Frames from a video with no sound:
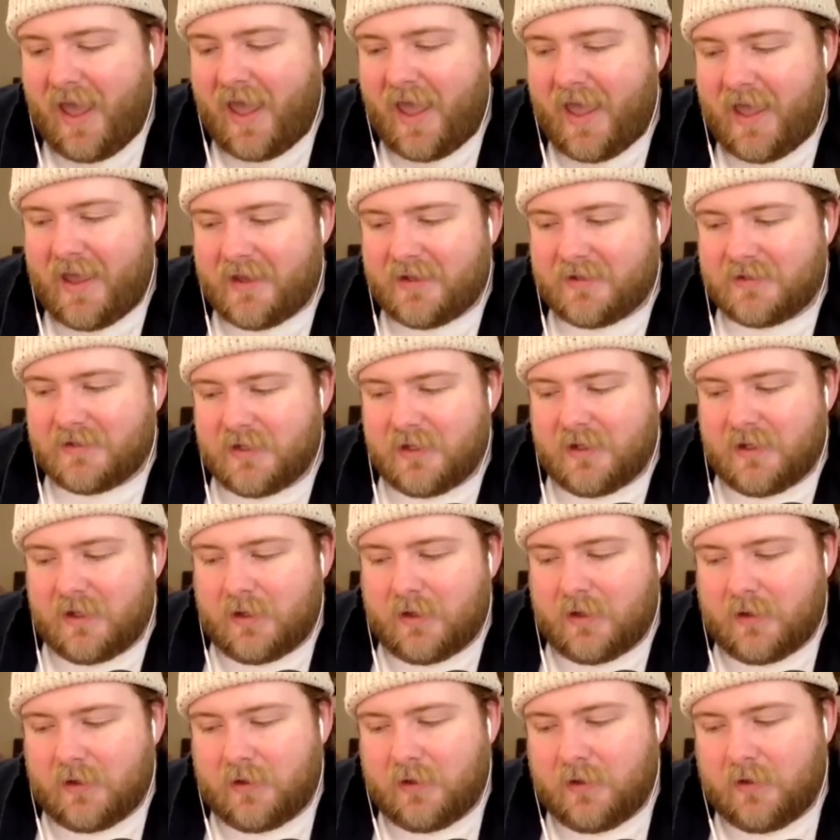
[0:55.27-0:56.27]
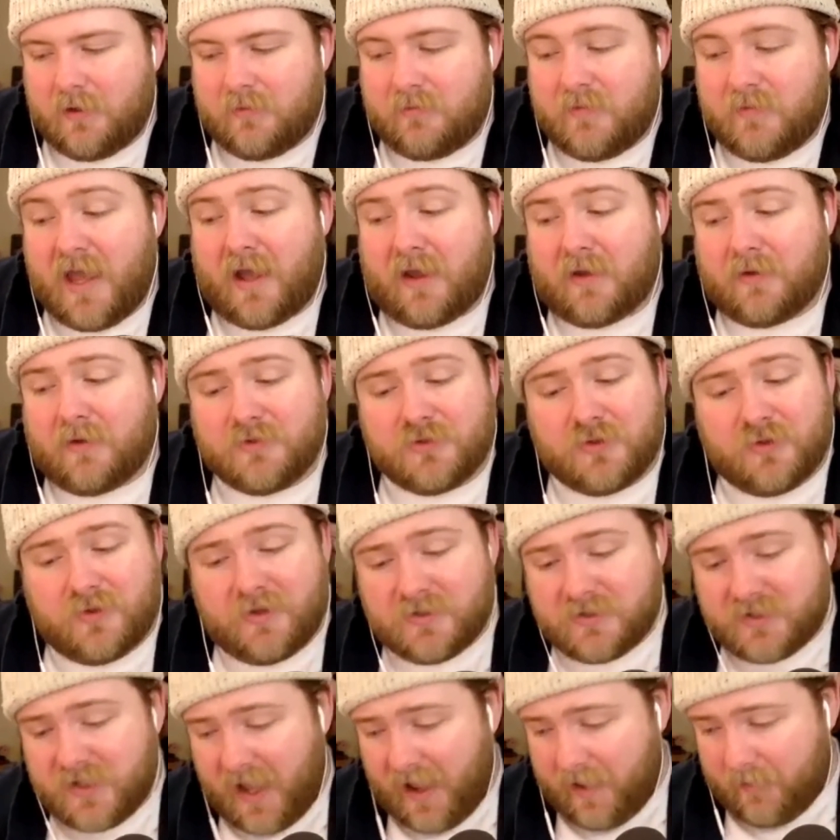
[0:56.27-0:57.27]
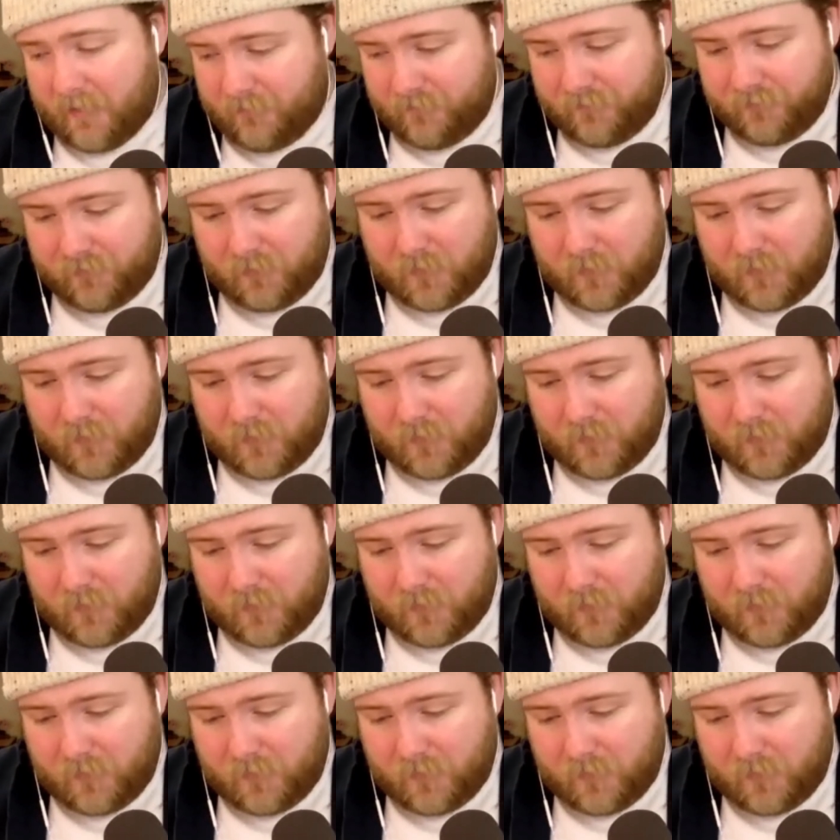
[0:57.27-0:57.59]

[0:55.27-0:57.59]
And, yeah, so there's that.